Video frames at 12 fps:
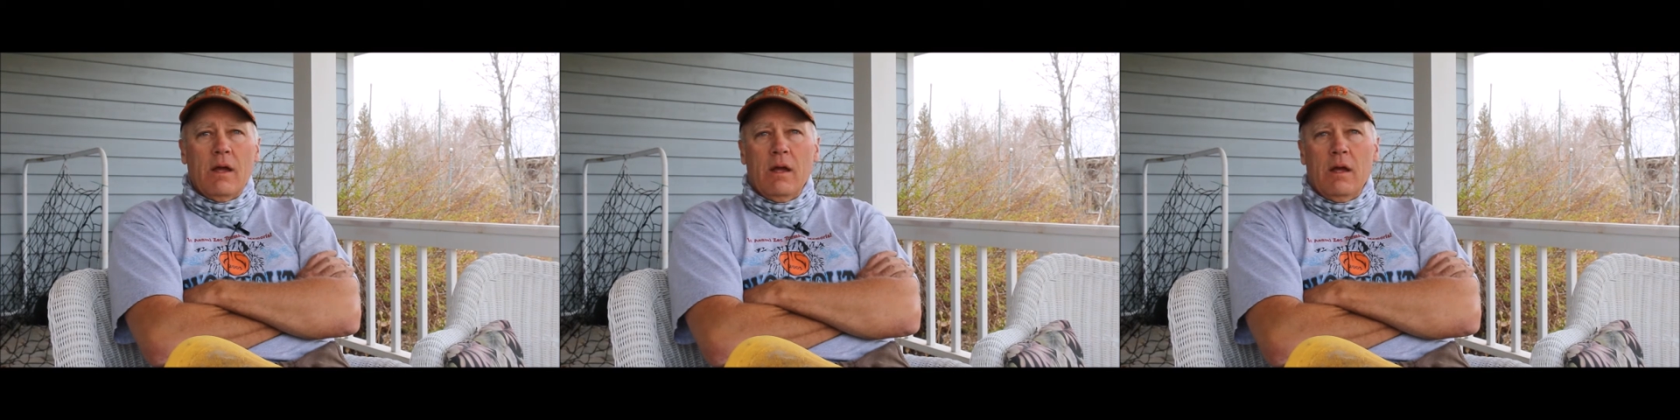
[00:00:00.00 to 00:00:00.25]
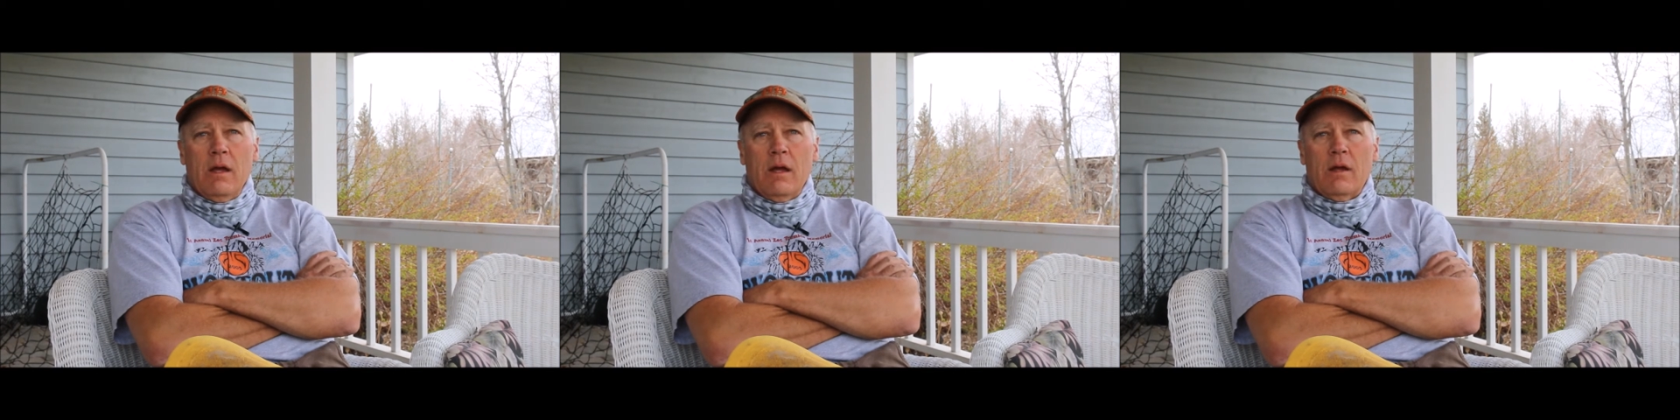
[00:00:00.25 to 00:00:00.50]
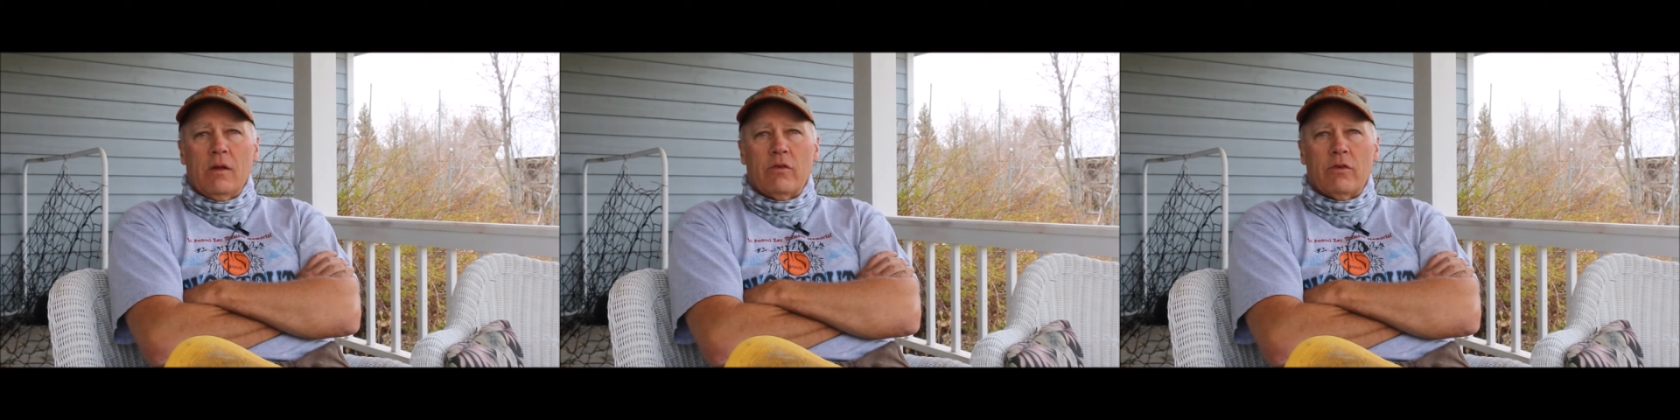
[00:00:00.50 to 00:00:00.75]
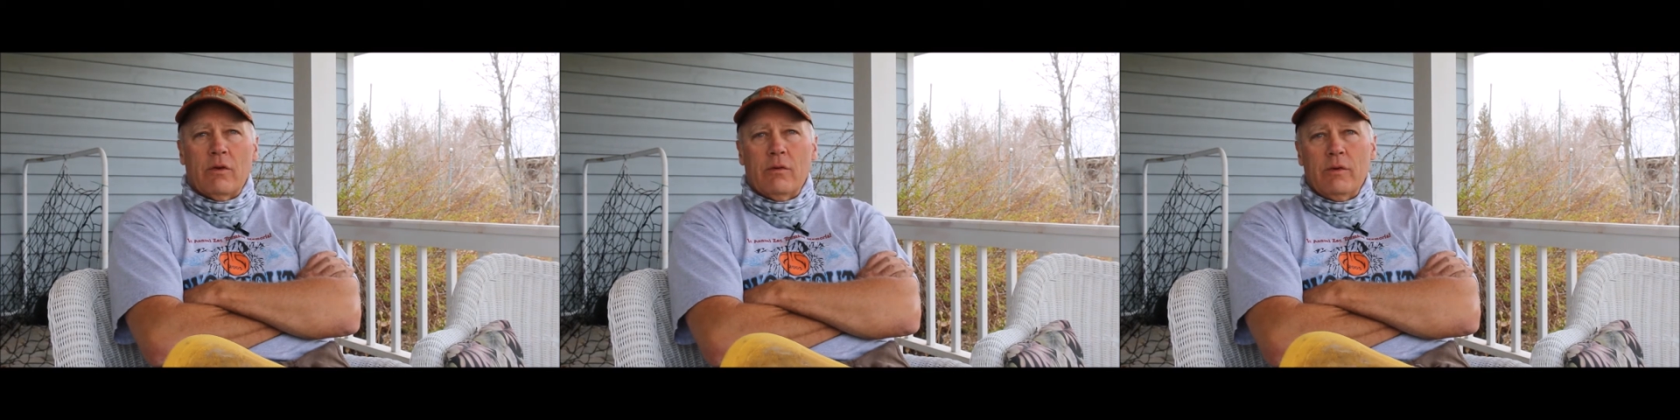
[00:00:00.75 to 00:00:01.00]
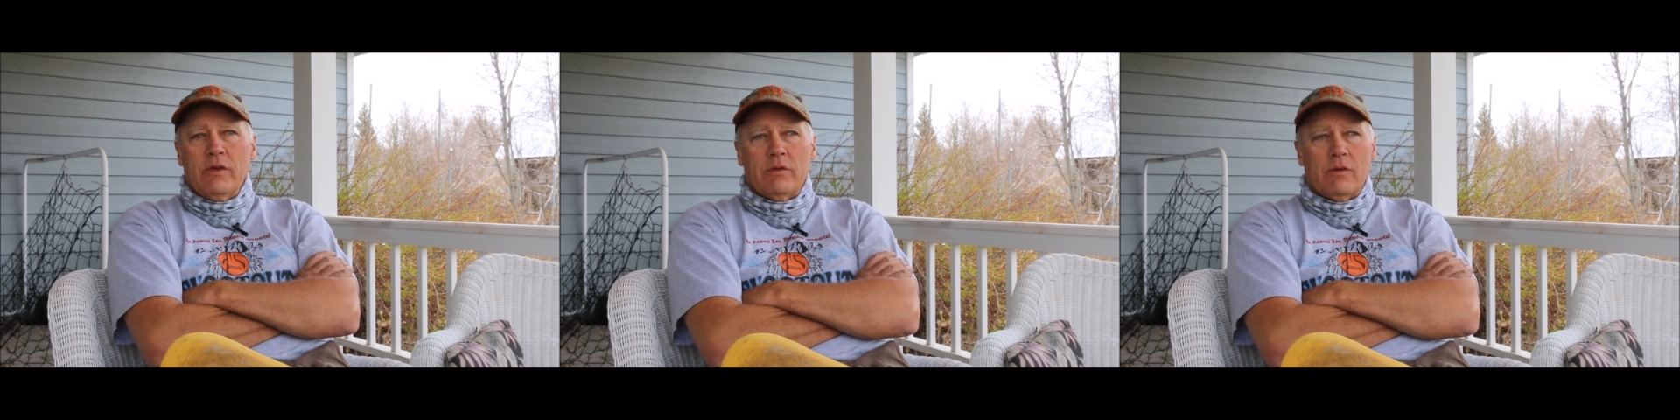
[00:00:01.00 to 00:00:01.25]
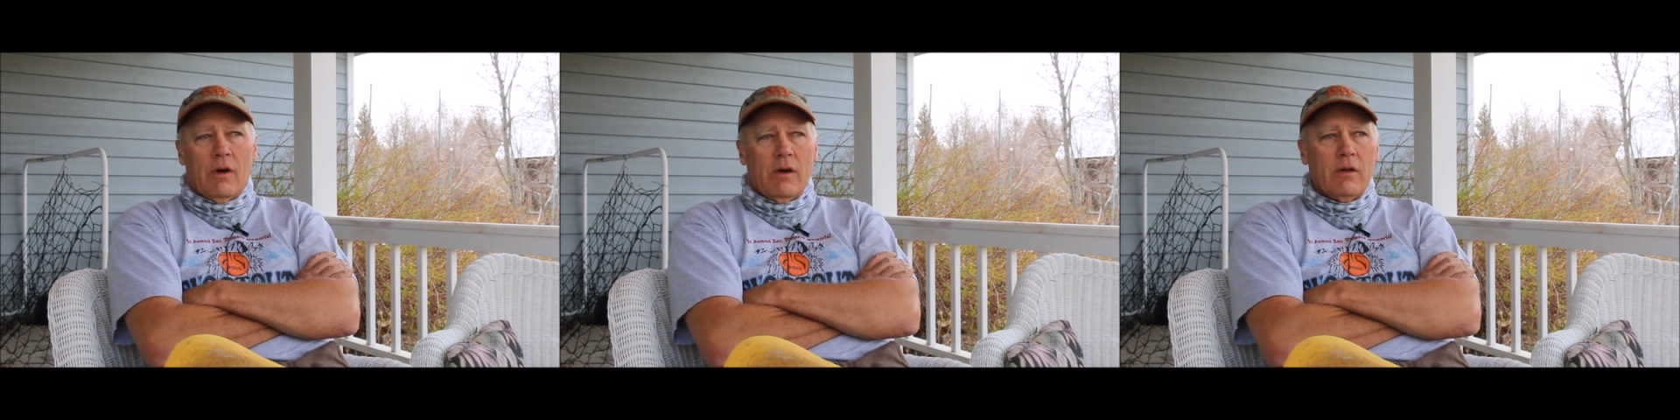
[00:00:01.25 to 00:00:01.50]
And so we
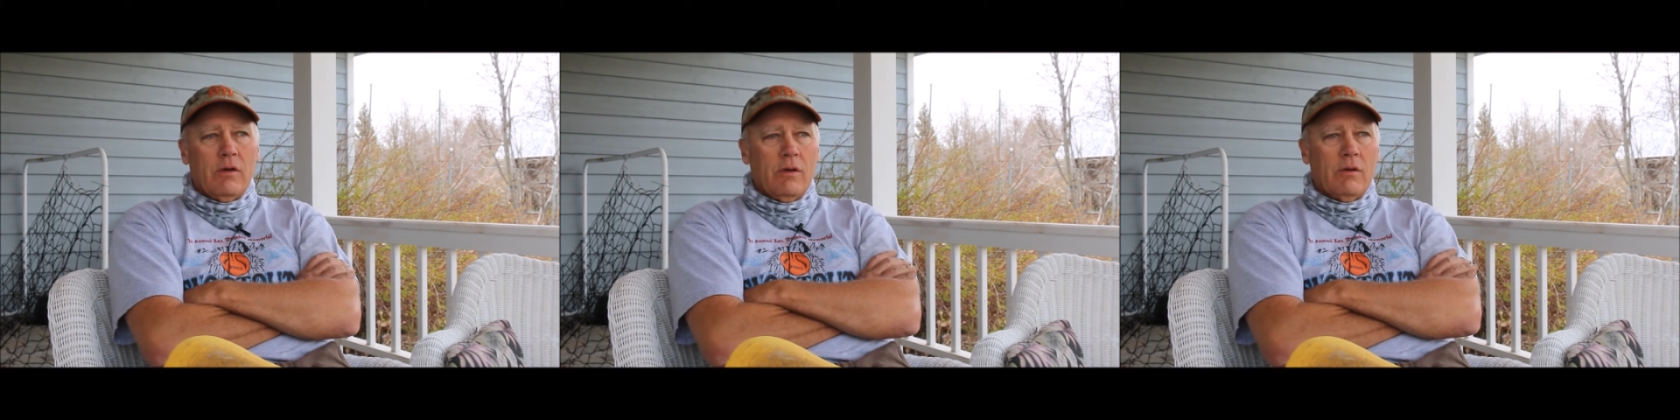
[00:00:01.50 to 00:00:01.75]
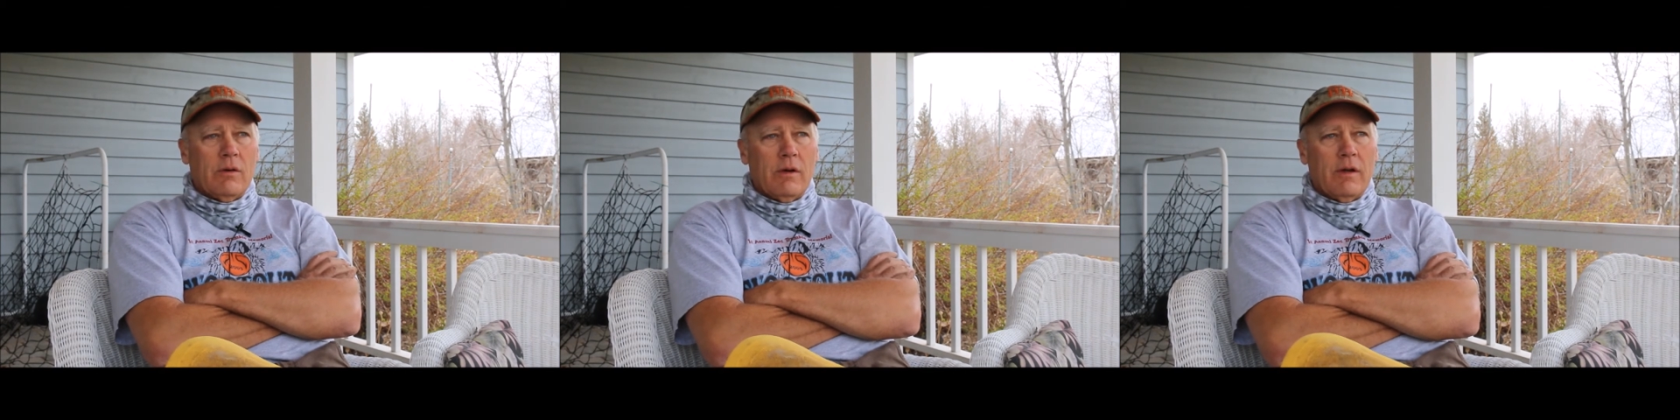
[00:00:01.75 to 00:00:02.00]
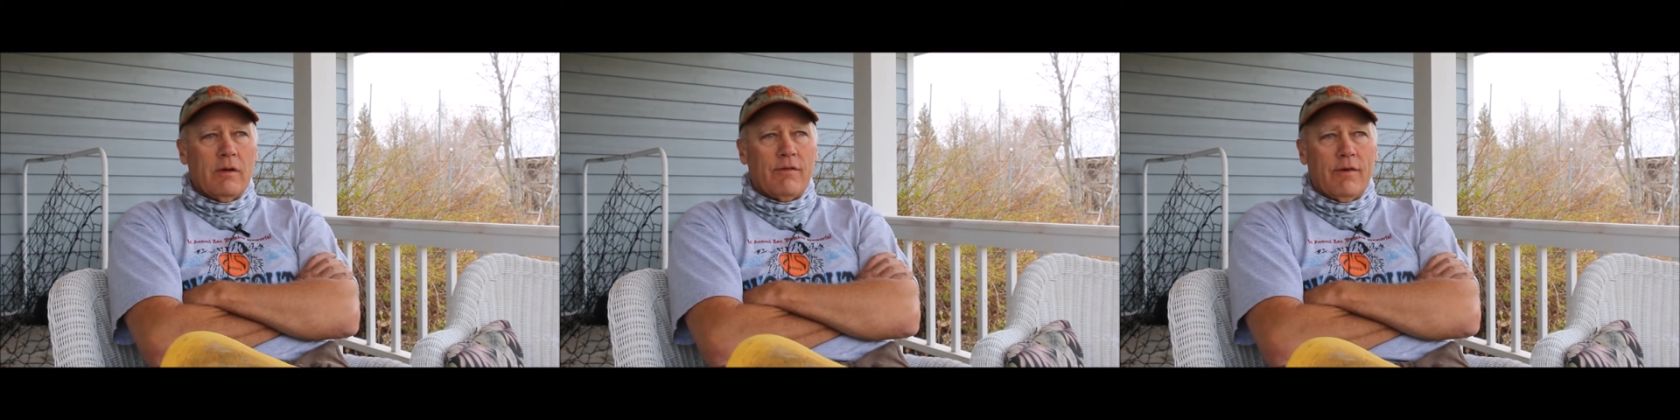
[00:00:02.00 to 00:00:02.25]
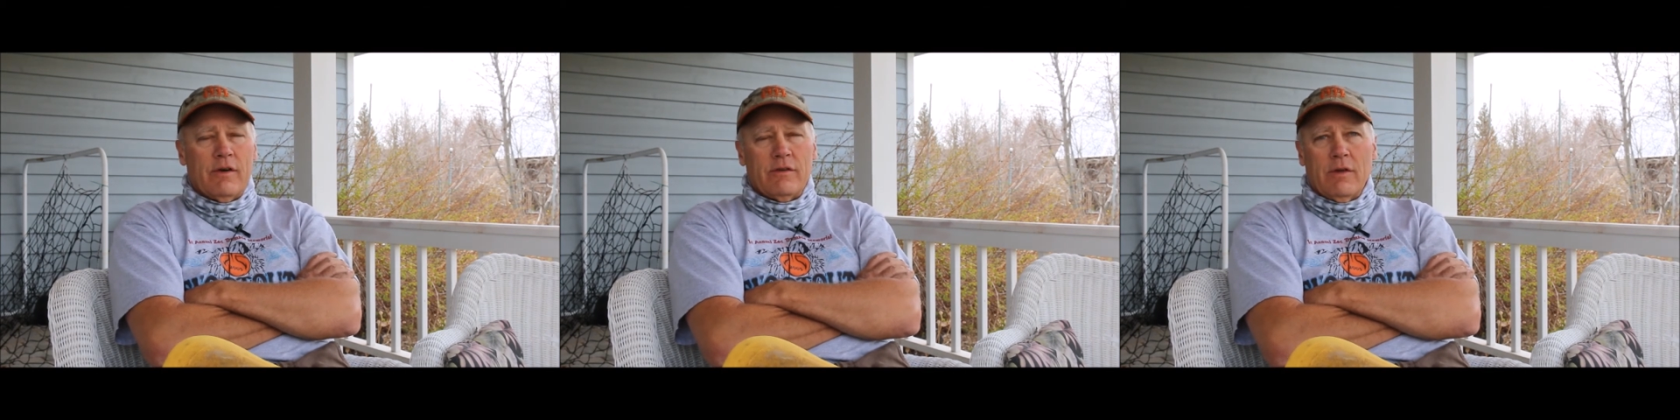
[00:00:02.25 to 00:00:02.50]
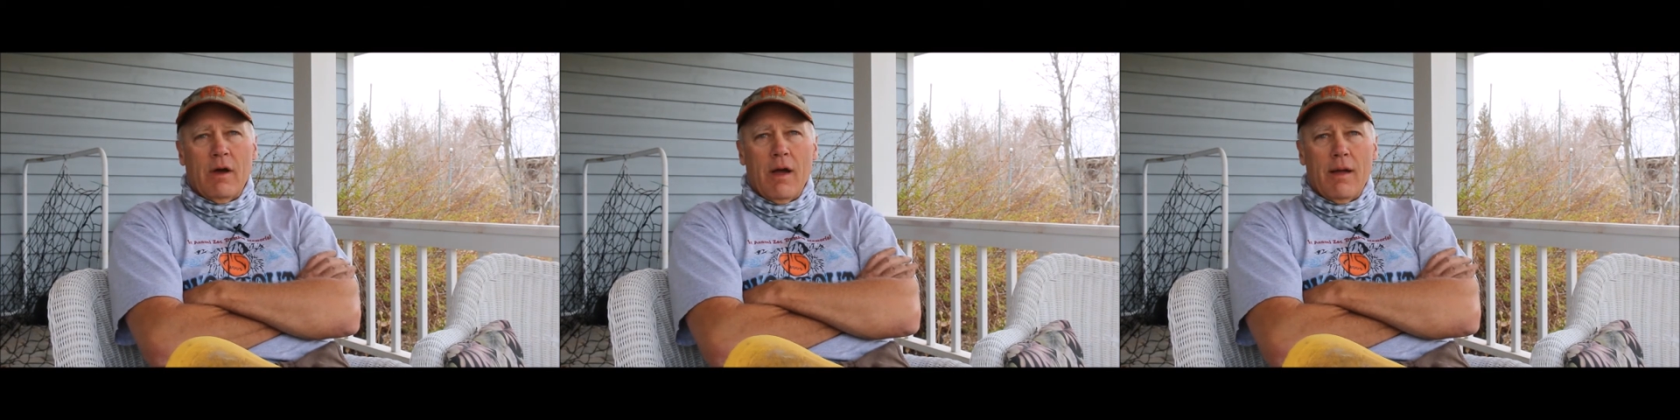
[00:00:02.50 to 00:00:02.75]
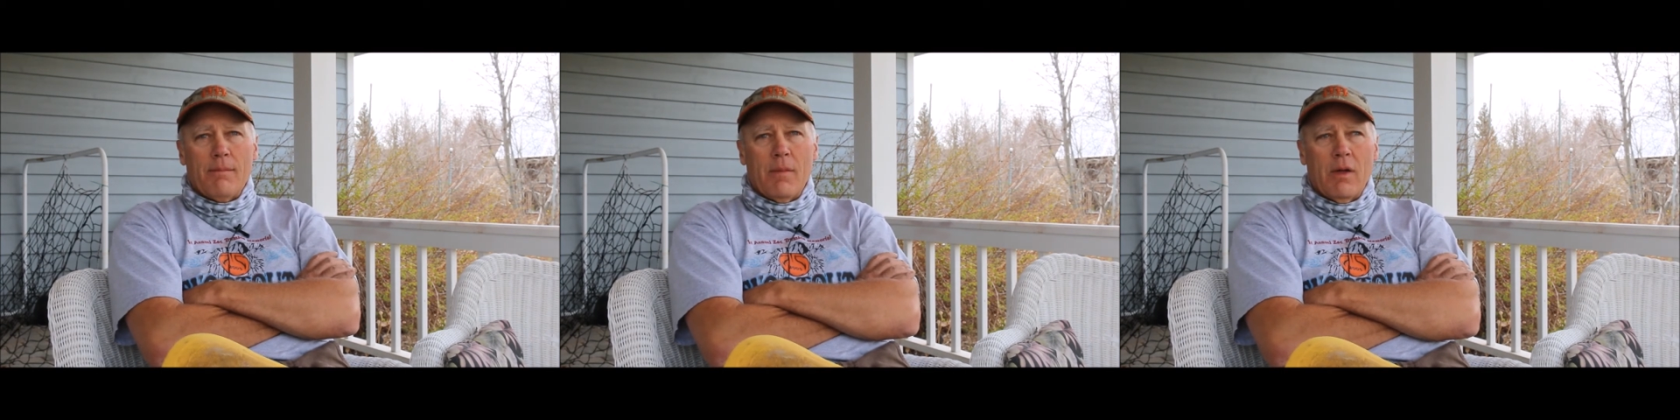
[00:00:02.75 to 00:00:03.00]
started doing first
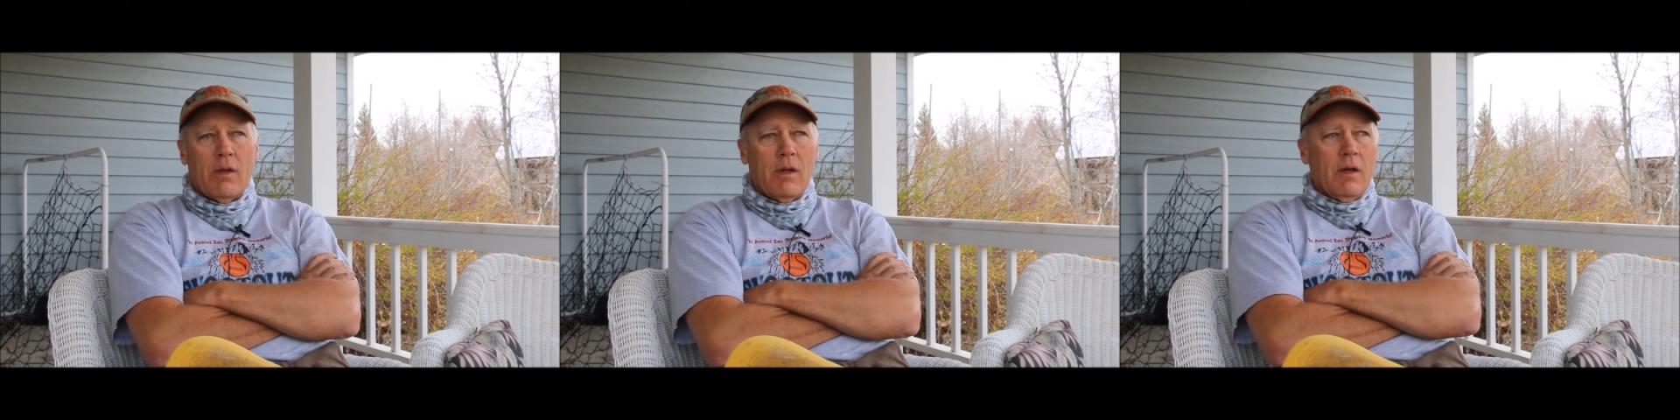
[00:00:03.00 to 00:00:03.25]
time